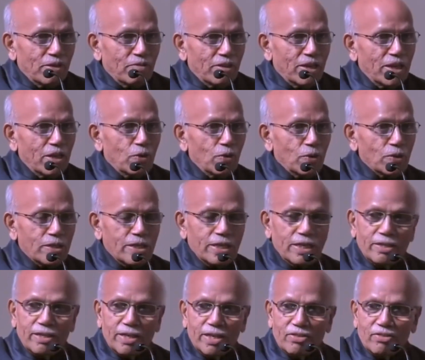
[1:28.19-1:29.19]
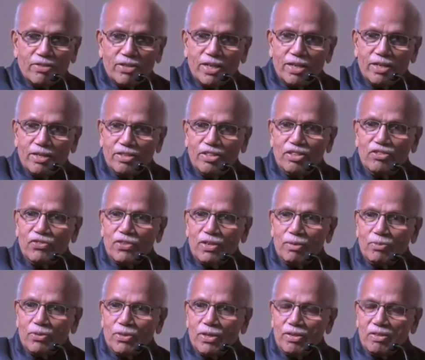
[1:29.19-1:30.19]
When he goes there, the restaurant chief
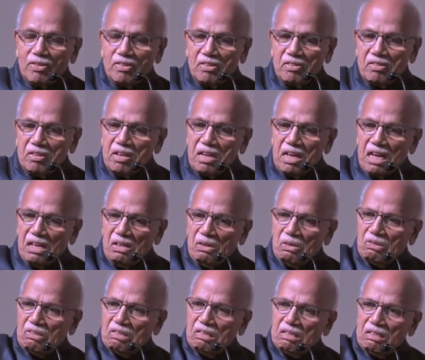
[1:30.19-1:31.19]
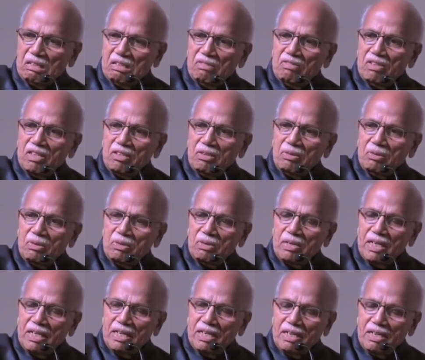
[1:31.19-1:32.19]
comes there. He says, "Hello, sir. How are you
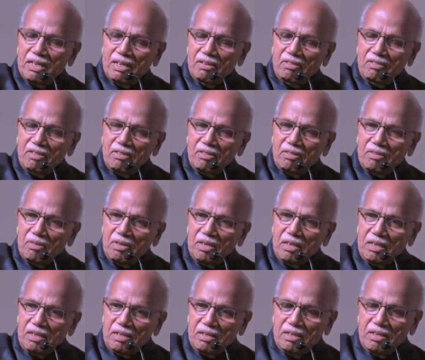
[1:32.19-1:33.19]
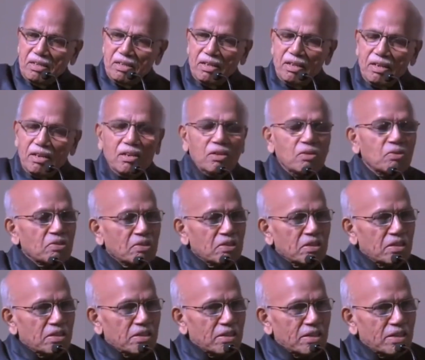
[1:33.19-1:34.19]
today? How are you doing?" "Hello,
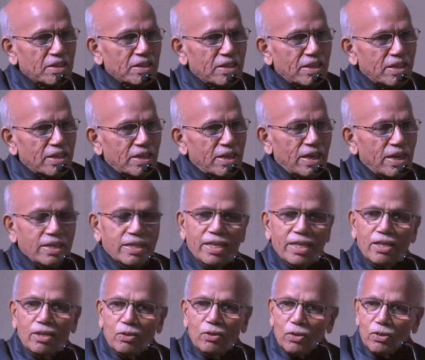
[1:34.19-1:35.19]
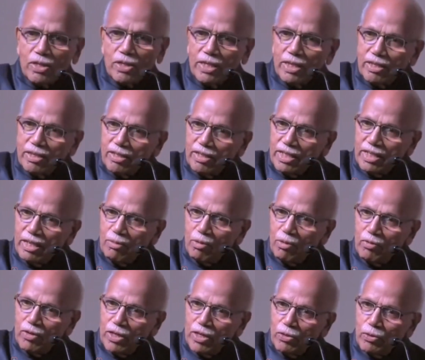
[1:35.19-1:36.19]
sir." And then he goes near the
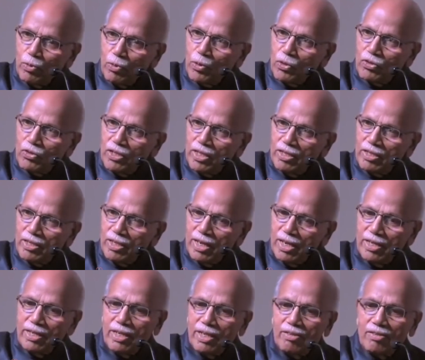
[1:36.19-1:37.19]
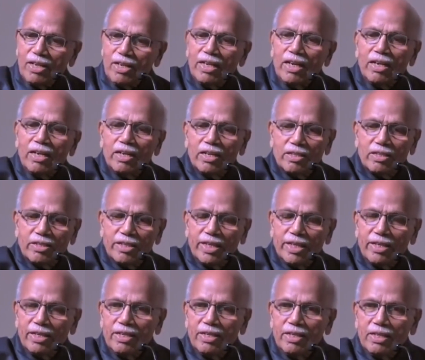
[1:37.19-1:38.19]
table where you both sit, and there's little dirt
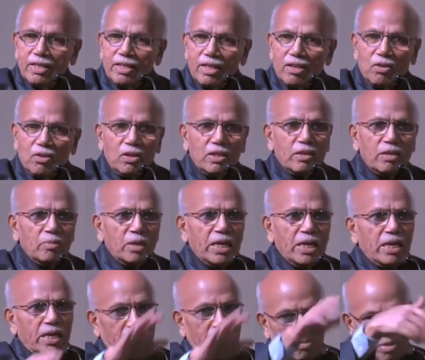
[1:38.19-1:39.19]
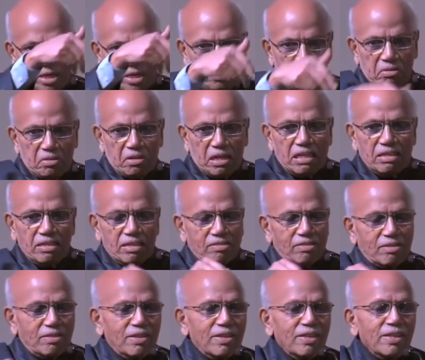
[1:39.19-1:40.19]
there. Then he calls that, "Hey, come here, clean
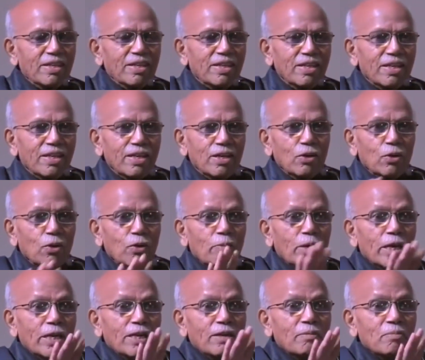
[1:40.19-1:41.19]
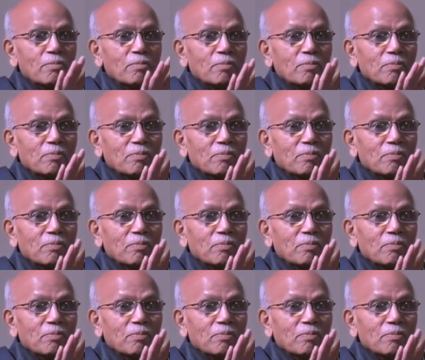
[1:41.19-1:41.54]
this." Don't marry him.